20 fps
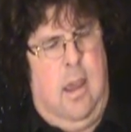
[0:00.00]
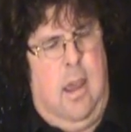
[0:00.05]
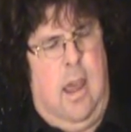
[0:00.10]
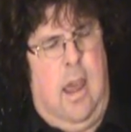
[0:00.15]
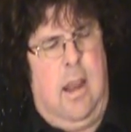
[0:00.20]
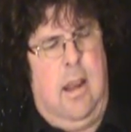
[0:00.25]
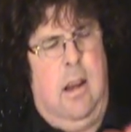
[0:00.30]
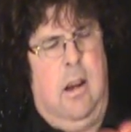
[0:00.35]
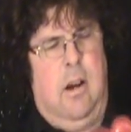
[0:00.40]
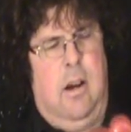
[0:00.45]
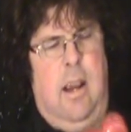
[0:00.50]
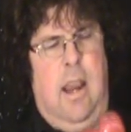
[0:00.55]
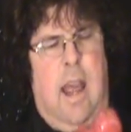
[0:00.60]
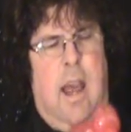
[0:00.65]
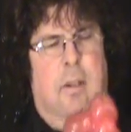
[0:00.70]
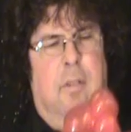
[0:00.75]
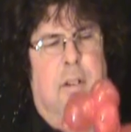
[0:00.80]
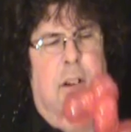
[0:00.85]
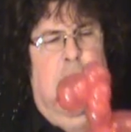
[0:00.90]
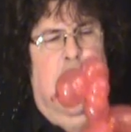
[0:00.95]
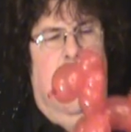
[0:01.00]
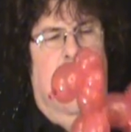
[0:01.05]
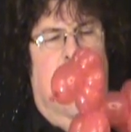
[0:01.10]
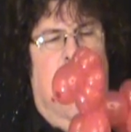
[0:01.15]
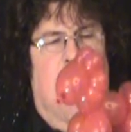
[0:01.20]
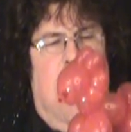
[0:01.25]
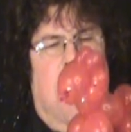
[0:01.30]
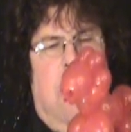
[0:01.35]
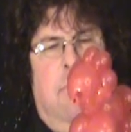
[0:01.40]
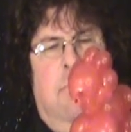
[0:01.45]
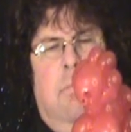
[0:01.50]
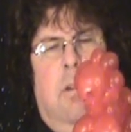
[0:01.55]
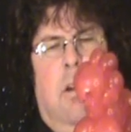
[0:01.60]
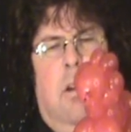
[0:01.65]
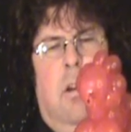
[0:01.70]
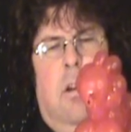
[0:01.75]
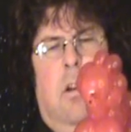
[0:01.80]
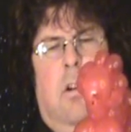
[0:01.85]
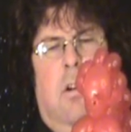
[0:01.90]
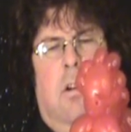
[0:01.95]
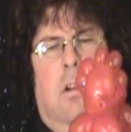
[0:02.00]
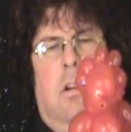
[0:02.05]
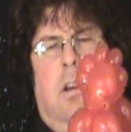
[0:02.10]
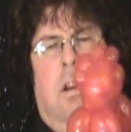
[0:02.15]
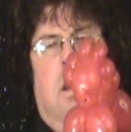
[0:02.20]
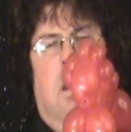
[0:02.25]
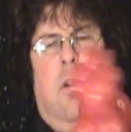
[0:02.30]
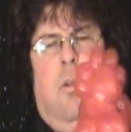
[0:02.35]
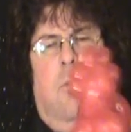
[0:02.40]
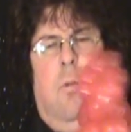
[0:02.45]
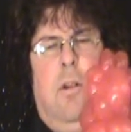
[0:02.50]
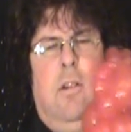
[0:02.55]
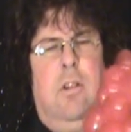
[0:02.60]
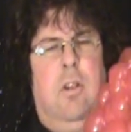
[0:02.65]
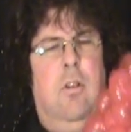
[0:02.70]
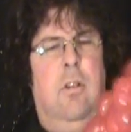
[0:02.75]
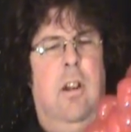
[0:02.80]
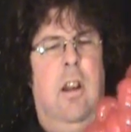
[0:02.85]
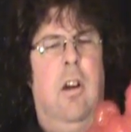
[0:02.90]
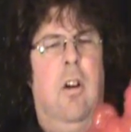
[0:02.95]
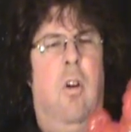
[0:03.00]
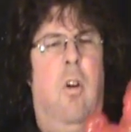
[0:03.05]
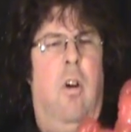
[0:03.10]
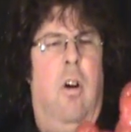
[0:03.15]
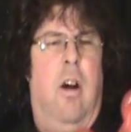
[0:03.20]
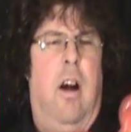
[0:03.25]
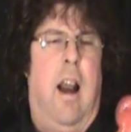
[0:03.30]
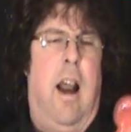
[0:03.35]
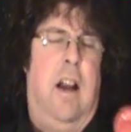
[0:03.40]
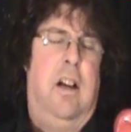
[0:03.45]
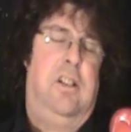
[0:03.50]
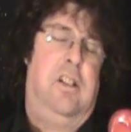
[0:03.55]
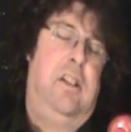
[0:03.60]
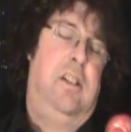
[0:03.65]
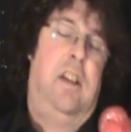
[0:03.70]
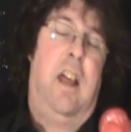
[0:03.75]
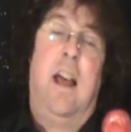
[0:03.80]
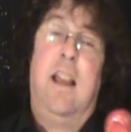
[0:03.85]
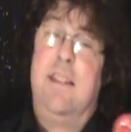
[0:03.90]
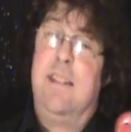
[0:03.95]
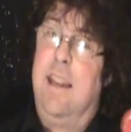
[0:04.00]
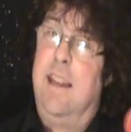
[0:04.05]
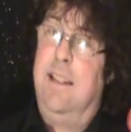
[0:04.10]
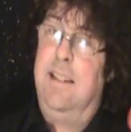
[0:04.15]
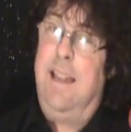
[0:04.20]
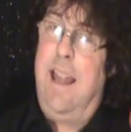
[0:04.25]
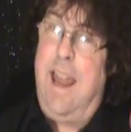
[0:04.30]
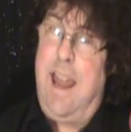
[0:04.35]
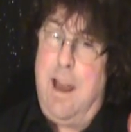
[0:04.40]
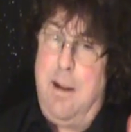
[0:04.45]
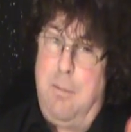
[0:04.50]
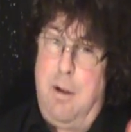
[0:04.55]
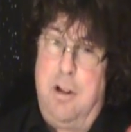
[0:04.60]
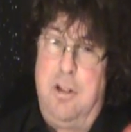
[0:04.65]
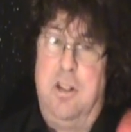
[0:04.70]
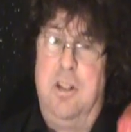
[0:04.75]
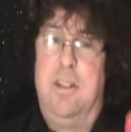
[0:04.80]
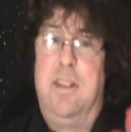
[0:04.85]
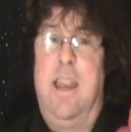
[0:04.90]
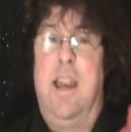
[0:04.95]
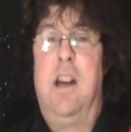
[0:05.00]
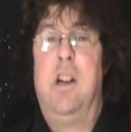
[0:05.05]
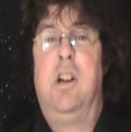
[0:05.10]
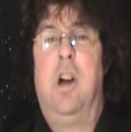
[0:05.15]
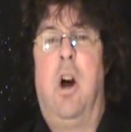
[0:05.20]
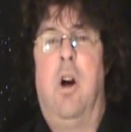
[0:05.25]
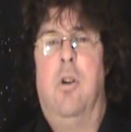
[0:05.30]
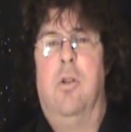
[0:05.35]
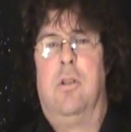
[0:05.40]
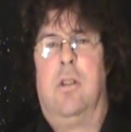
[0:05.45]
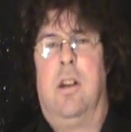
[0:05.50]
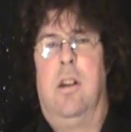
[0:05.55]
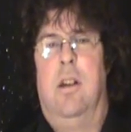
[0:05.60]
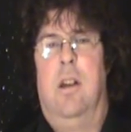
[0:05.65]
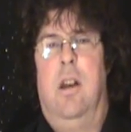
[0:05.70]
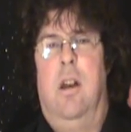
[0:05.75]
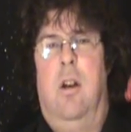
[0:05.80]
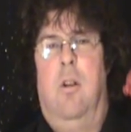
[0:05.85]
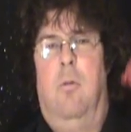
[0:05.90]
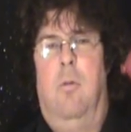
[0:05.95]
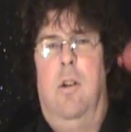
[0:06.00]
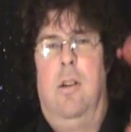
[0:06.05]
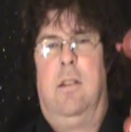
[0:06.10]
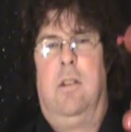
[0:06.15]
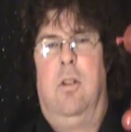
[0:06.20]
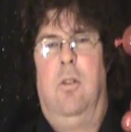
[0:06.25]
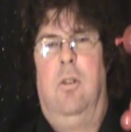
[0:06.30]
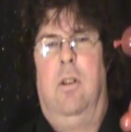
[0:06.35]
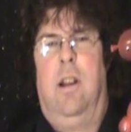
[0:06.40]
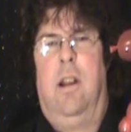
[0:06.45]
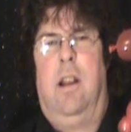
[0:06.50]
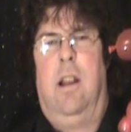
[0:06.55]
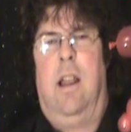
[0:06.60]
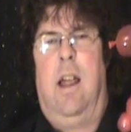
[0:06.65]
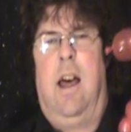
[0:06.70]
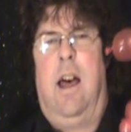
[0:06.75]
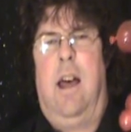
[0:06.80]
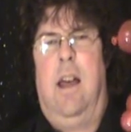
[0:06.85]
And here you have a little lamb with two little horns. I should not say lamb, I should say a goat with two little